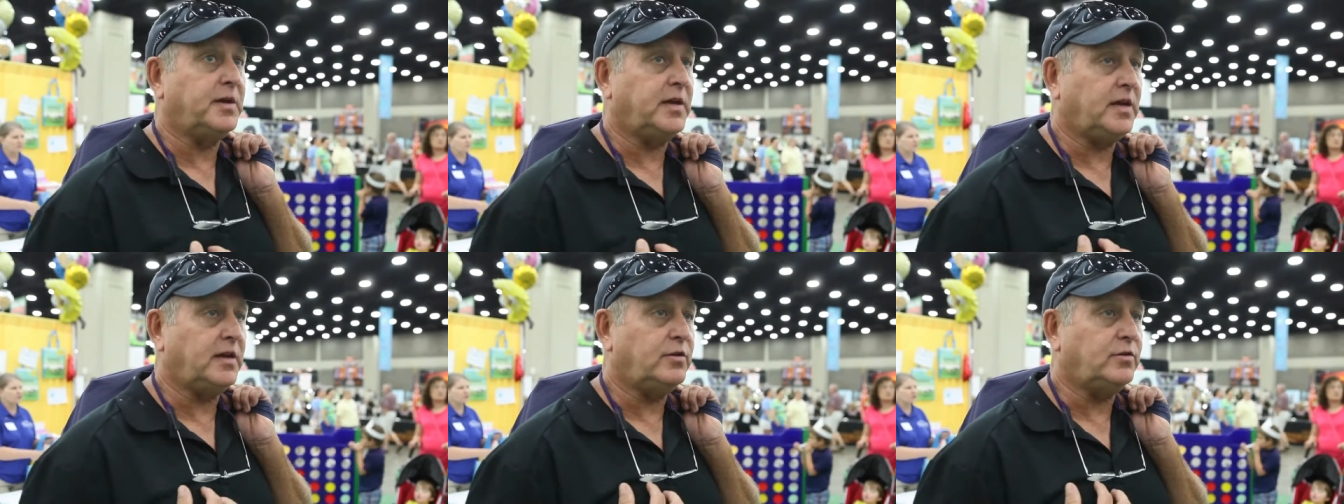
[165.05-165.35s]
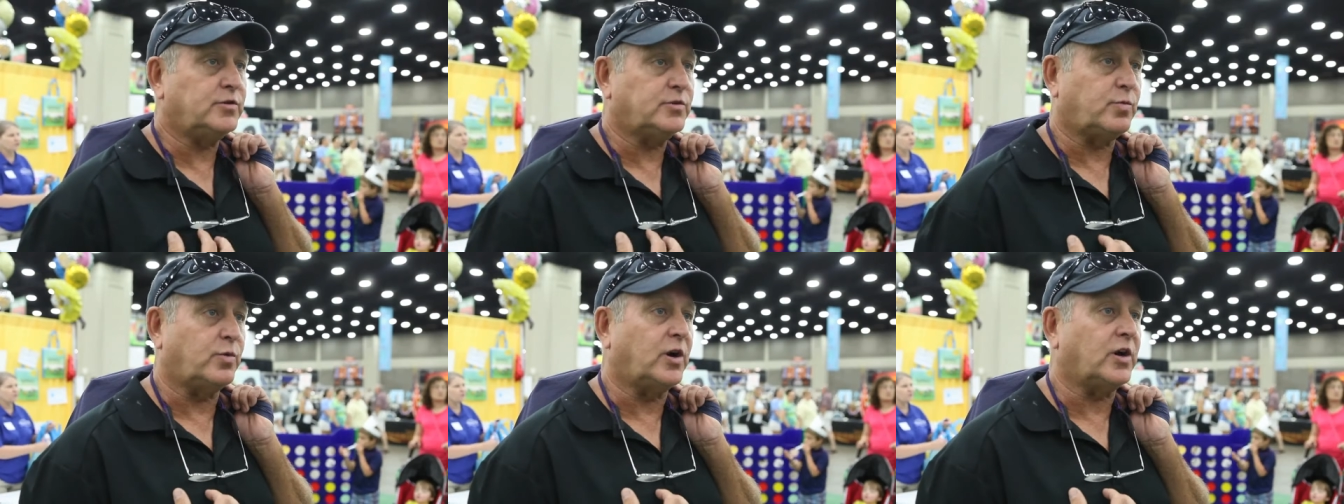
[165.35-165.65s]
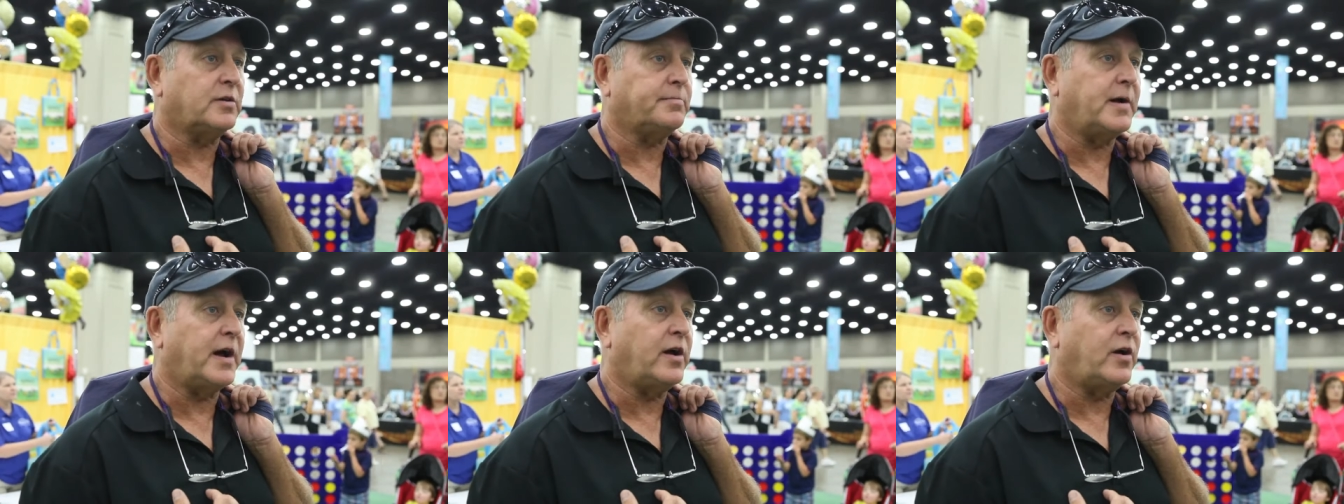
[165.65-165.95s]
who's worked
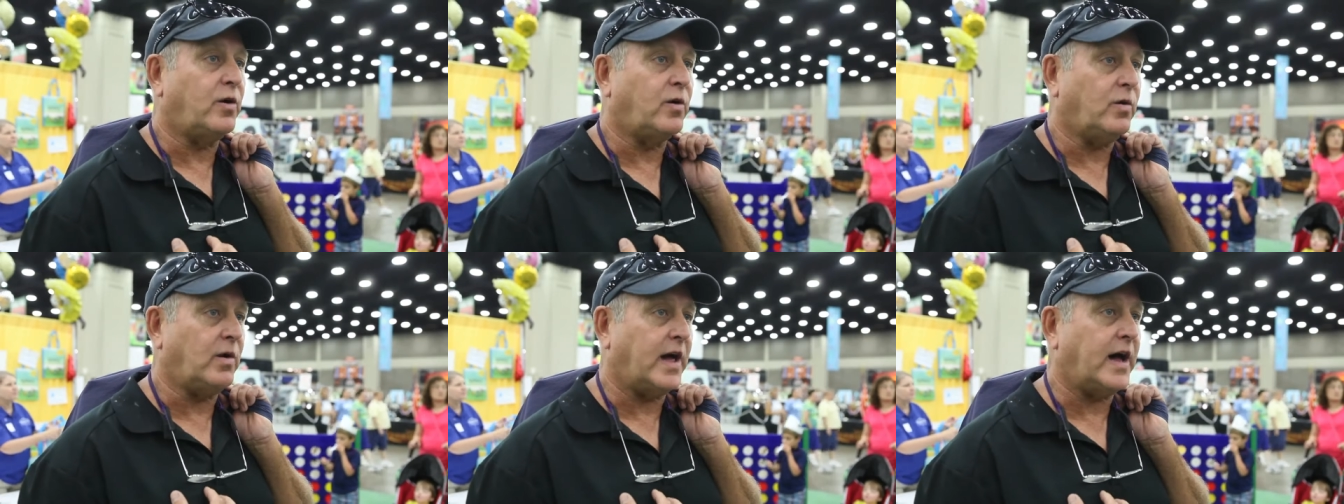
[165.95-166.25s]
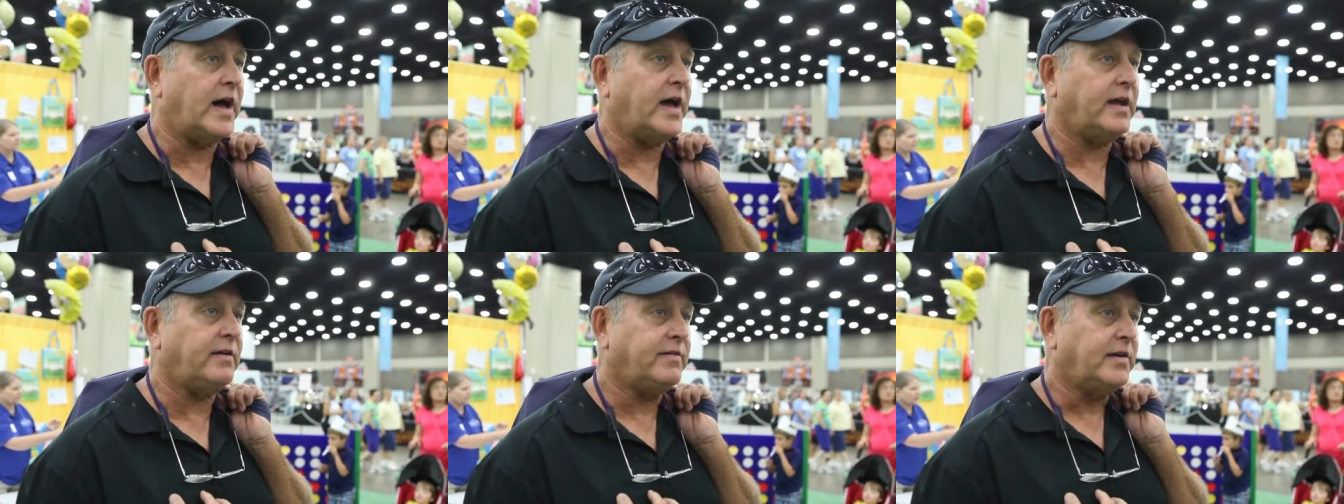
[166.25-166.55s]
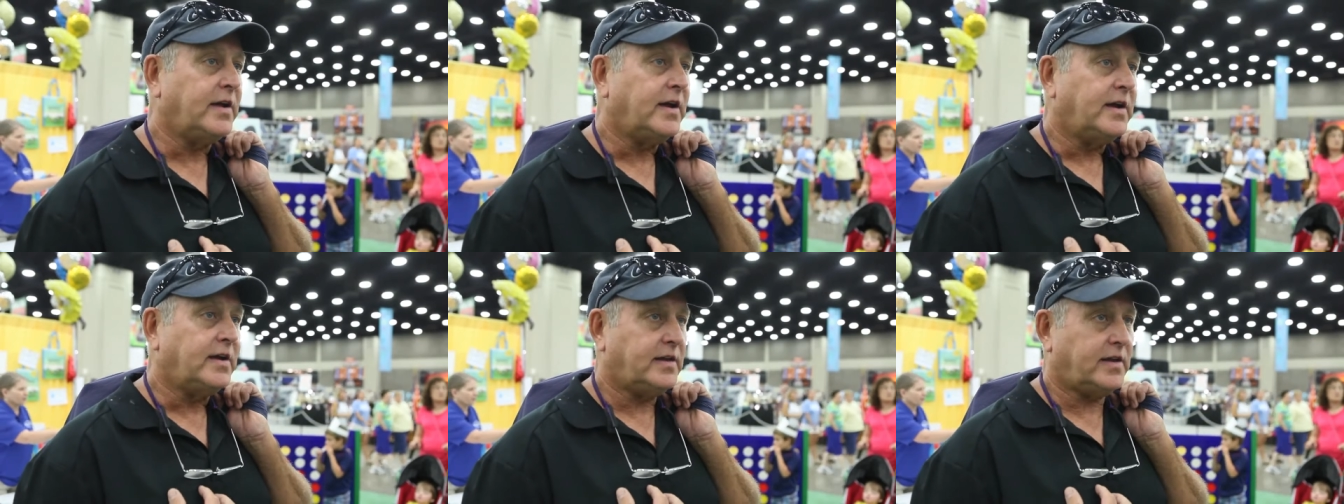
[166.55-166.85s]
my whole life,
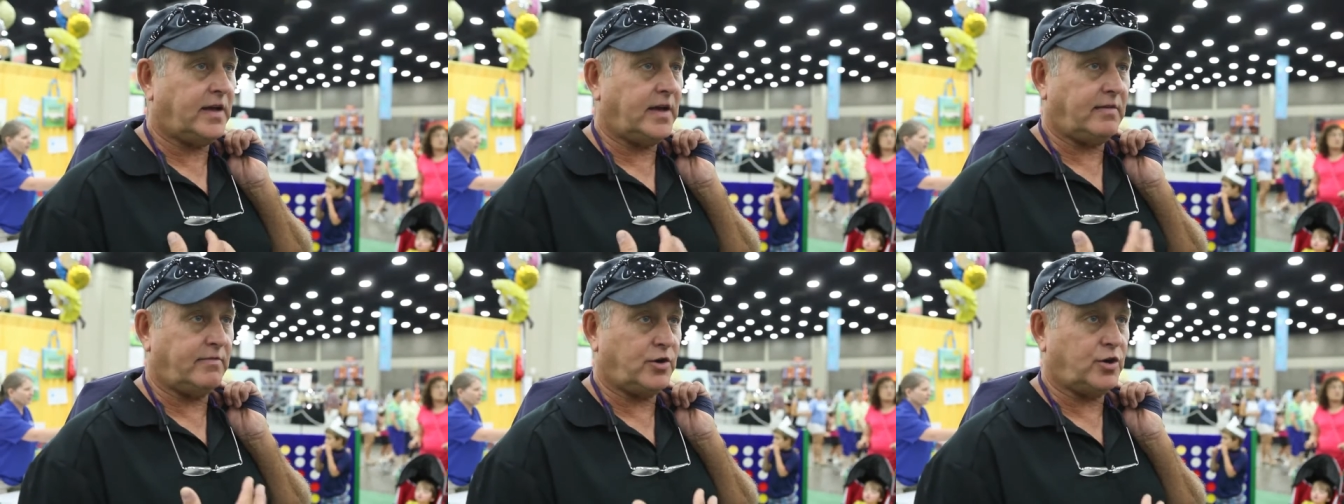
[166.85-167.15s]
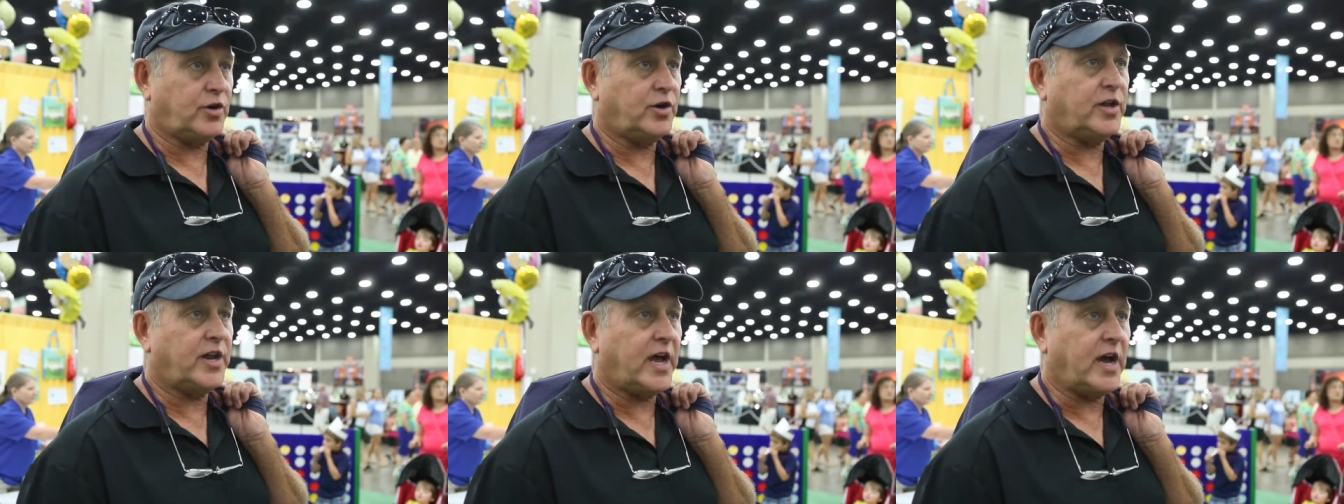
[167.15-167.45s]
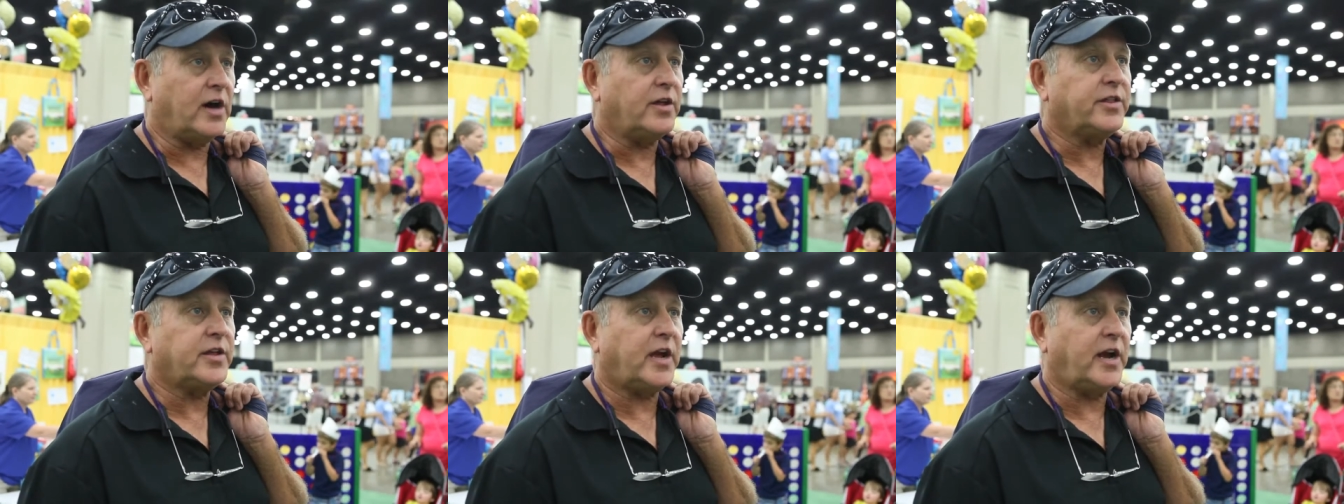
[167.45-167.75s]
to have a good
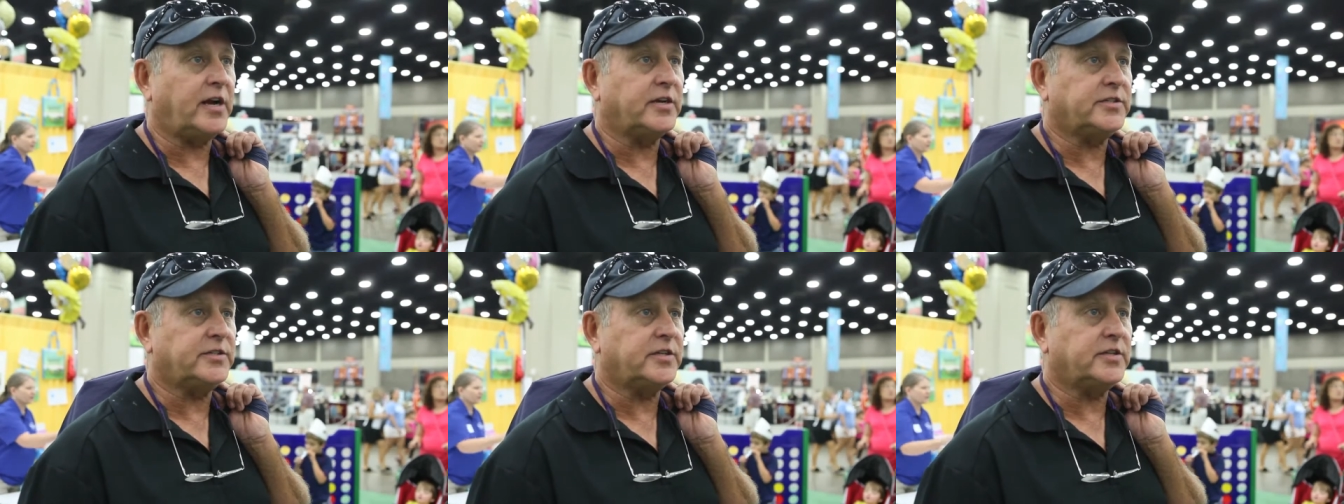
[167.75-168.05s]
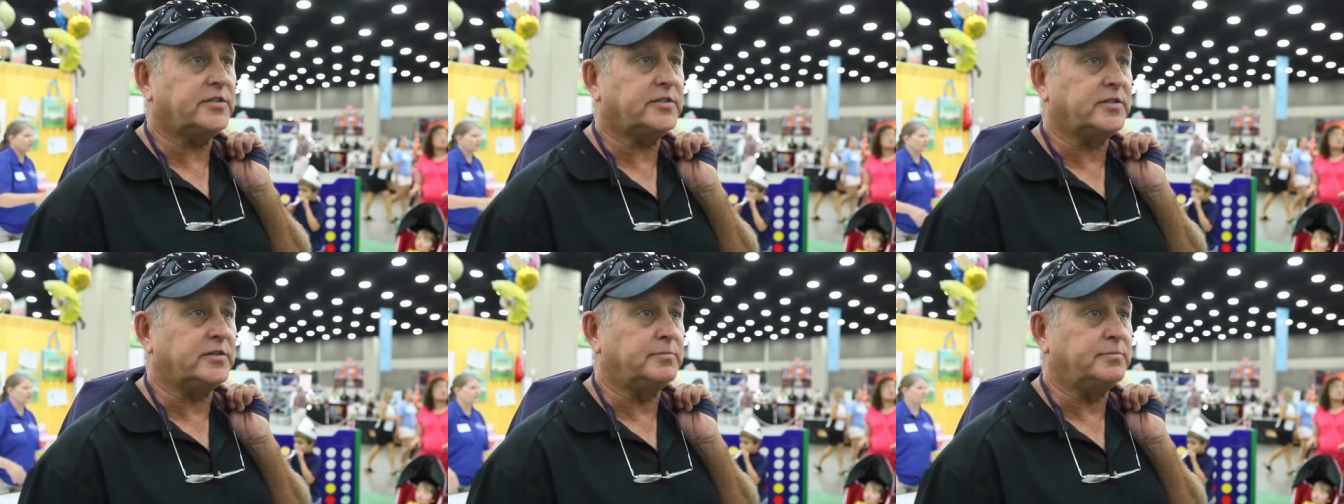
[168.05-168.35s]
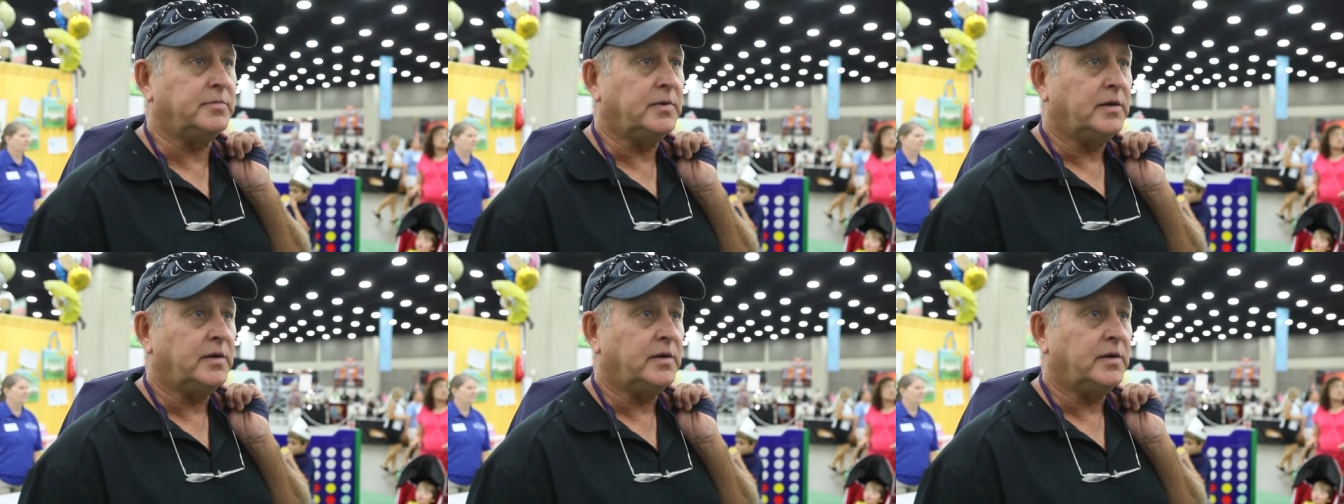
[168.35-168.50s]
health care system